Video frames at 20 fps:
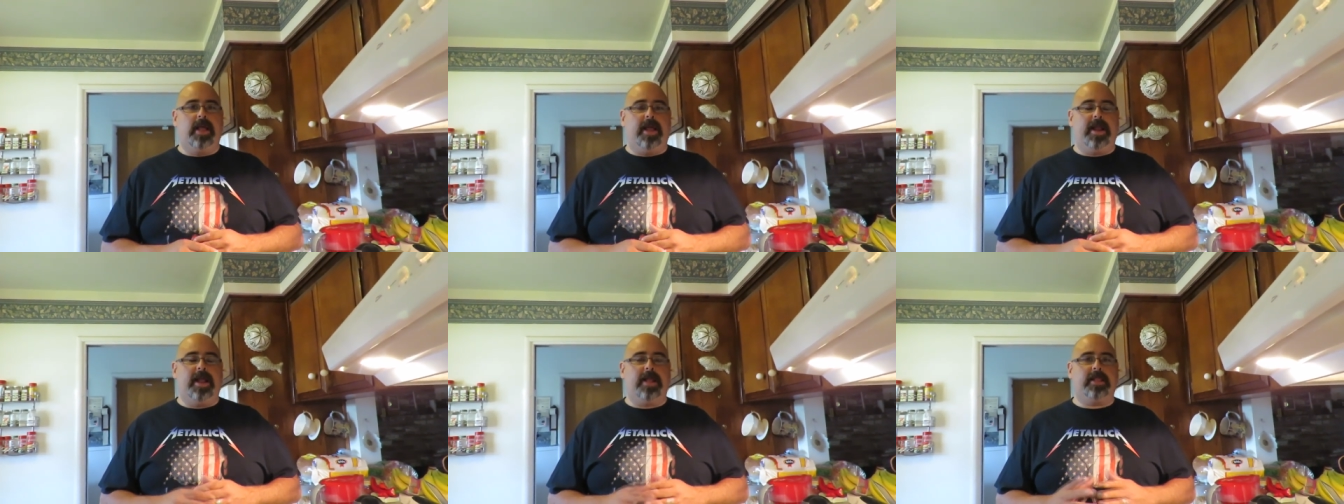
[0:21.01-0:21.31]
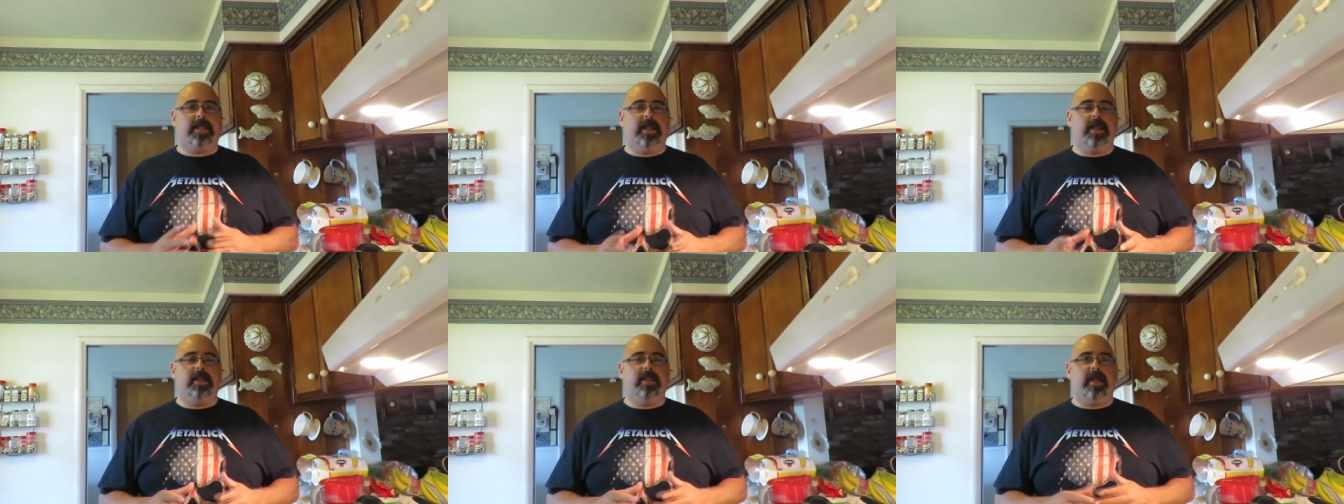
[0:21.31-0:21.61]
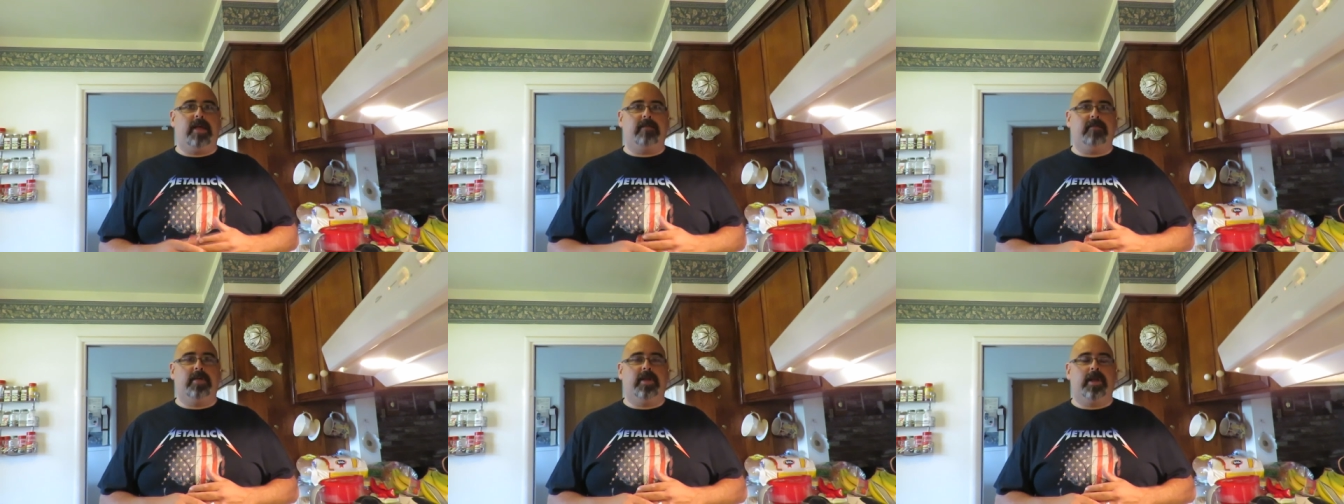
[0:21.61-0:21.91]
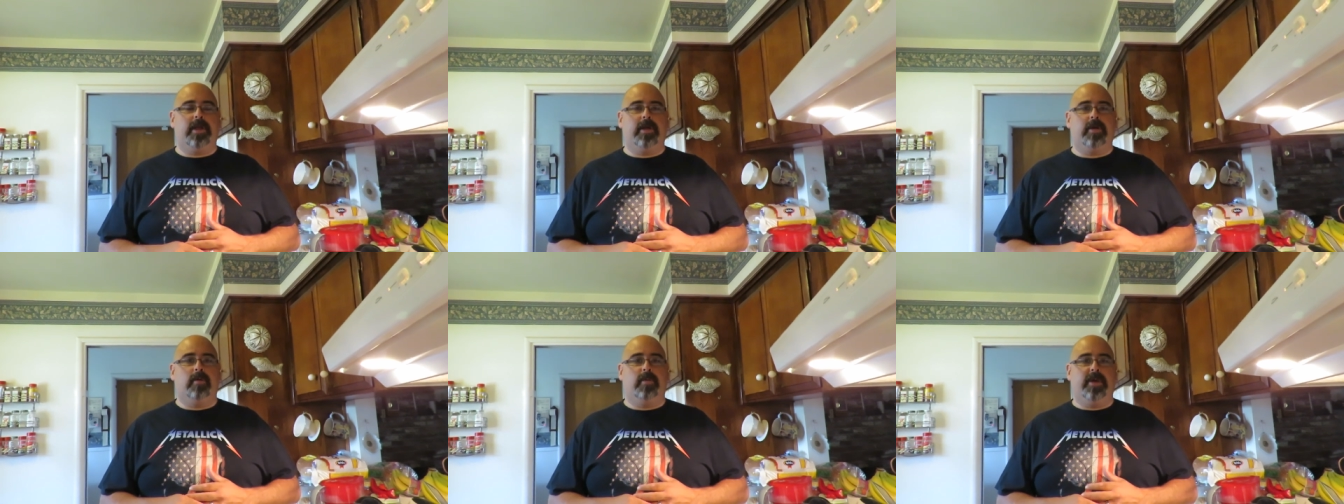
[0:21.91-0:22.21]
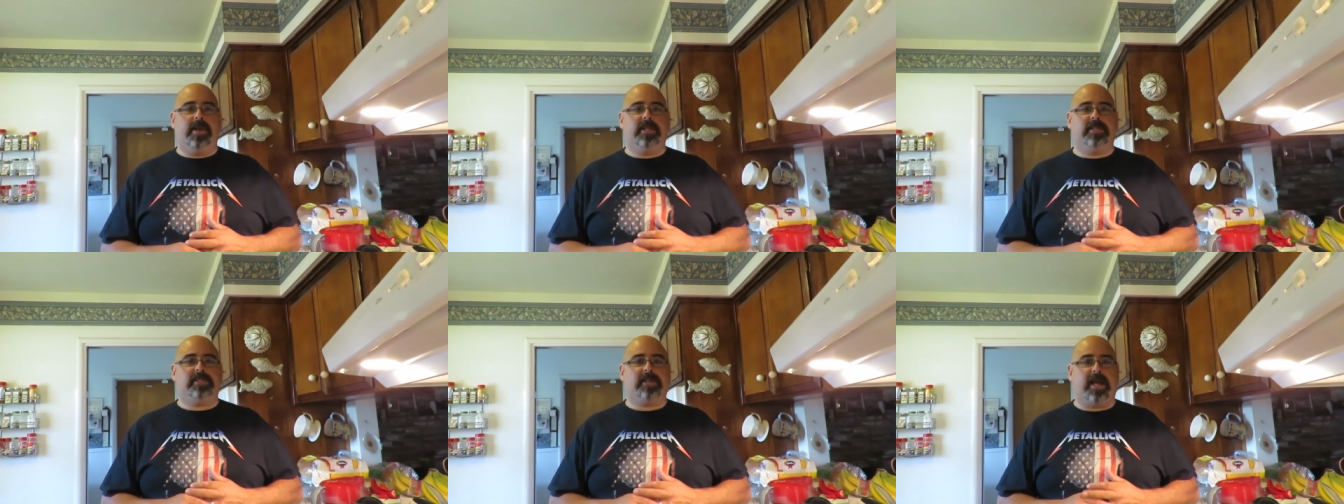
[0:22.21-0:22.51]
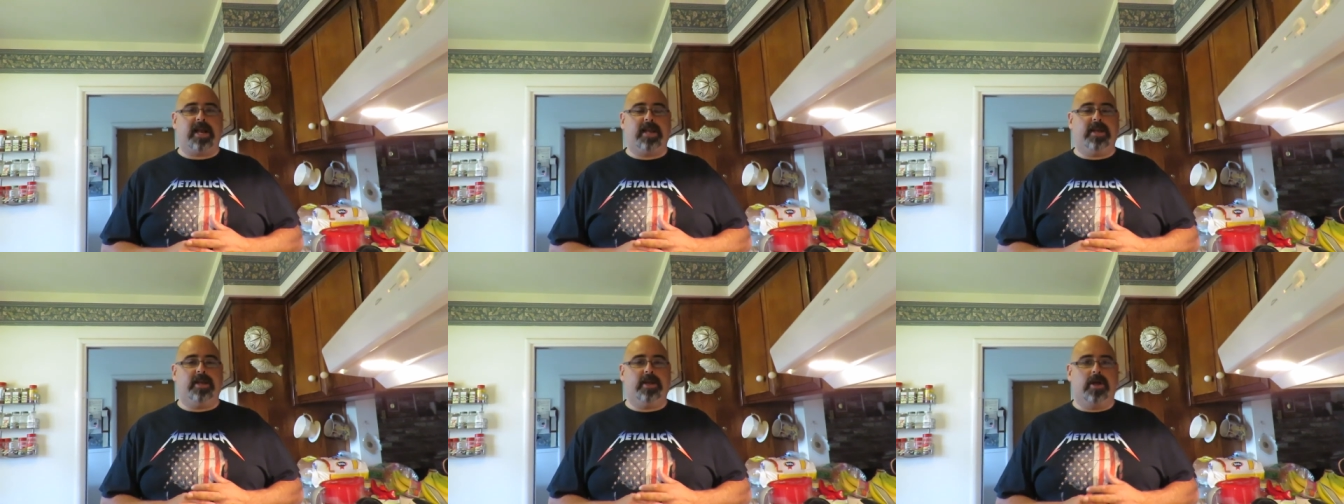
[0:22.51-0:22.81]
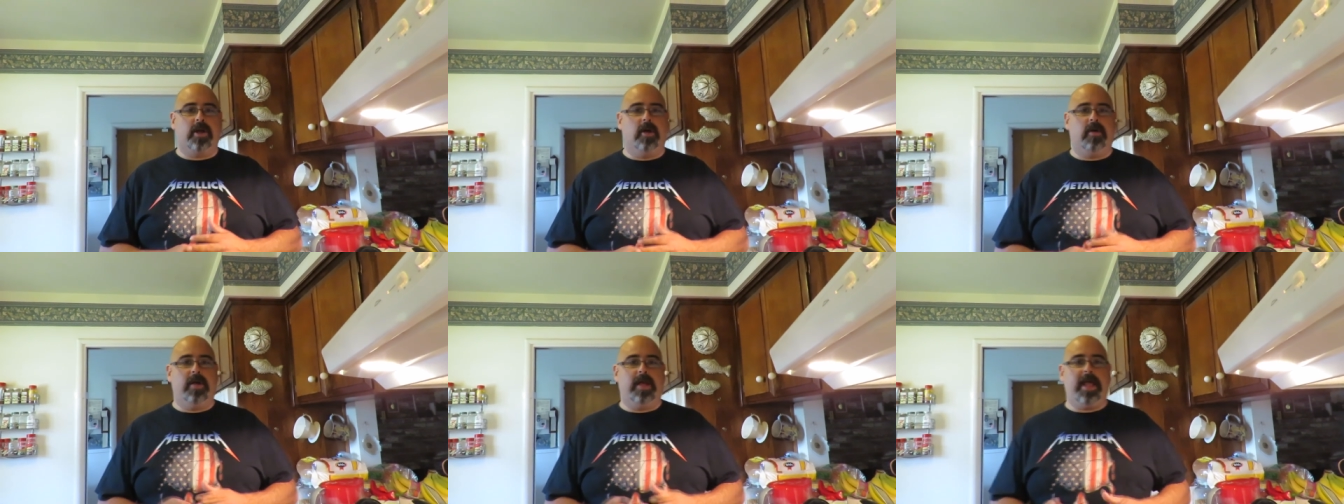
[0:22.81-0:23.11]
And at the end of that video, we decided to
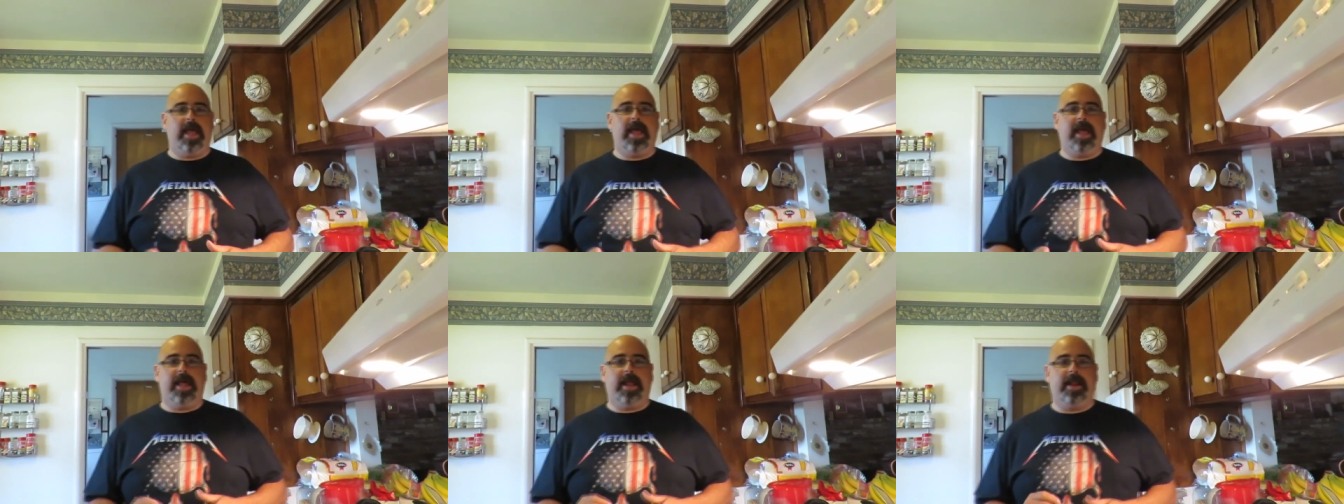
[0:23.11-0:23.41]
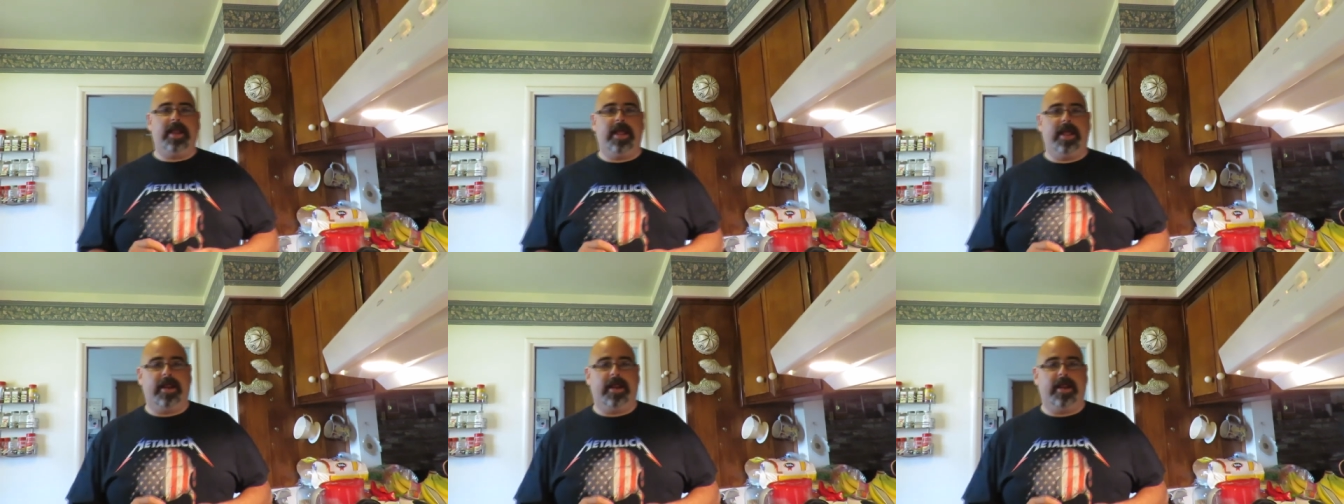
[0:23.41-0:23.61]
go ahead